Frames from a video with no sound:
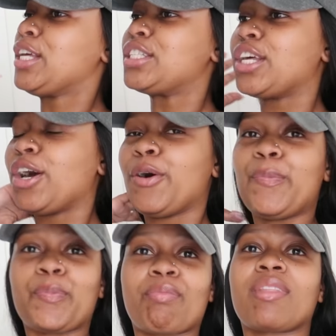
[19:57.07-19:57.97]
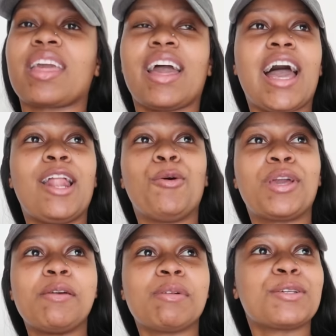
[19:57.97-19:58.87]
So yeah, I
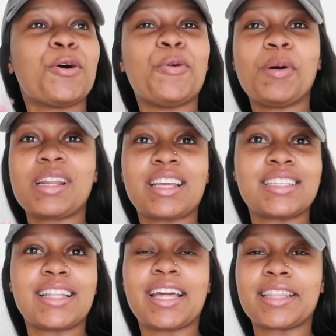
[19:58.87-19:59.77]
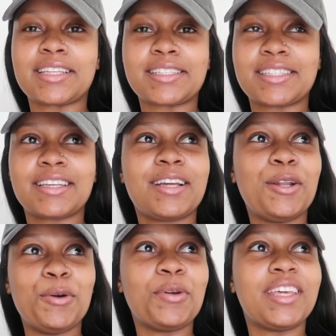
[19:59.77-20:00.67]
low-key miss home on days like this,
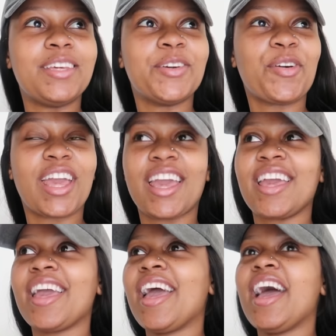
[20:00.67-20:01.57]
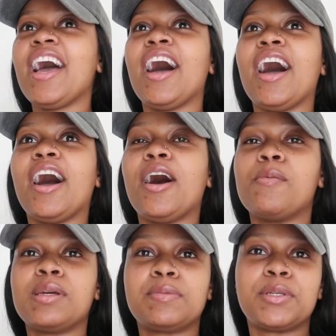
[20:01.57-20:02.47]
low-key, okay?
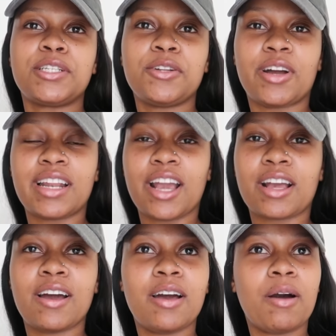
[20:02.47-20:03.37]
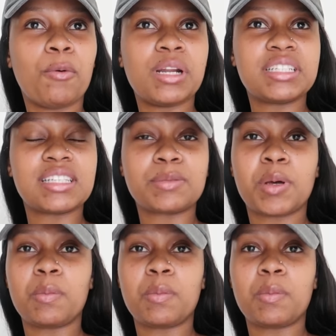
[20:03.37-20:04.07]
Um, especially on like, what is this,